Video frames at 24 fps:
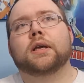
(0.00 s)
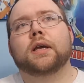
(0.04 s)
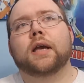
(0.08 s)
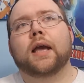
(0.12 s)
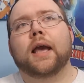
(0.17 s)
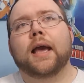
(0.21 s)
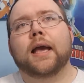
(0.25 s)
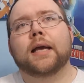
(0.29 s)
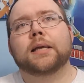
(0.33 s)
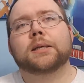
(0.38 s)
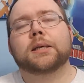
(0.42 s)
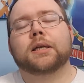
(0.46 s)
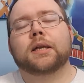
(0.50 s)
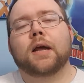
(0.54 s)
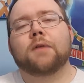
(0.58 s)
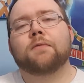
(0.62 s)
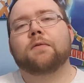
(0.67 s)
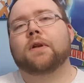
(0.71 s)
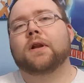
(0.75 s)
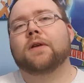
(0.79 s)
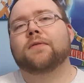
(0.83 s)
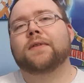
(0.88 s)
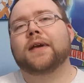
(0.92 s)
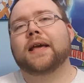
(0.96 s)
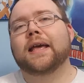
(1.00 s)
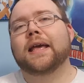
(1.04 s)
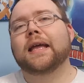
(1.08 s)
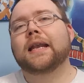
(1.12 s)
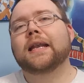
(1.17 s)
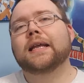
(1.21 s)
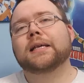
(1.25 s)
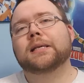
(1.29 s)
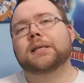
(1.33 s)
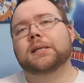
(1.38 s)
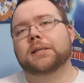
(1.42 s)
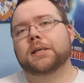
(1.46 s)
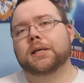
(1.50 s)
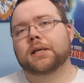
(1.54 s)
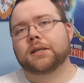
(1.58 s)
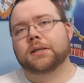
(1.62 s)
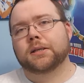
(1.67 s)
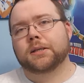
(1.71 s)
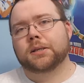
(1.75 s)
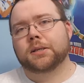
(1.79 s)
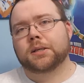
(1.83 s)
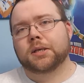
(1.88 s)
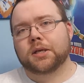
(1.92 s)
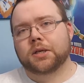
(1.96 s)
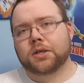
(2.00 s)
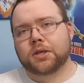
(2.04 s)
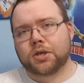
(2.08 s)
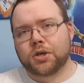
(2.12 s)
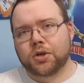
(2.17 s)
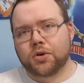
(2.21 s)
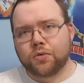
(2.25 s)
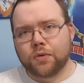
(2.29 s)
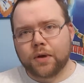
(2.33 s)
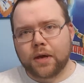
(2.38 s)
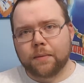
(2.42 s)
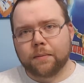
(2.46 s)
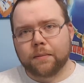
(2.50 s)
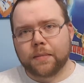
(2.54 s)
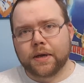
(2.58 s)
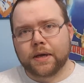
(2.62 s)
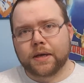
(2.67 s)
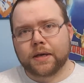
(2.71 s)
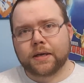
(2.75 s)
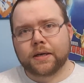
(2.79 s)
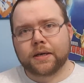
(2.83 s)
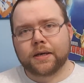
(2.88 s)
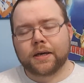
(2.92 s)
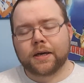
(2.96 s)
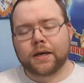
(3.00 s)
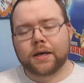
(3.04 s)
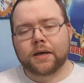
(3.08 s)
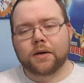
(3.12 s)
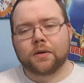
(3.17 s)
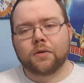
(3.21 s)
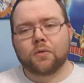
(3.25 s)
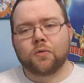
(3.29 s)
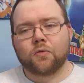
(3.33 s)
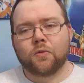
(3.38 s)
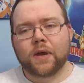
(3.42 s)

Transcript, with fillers: has a level of innocence to him uh,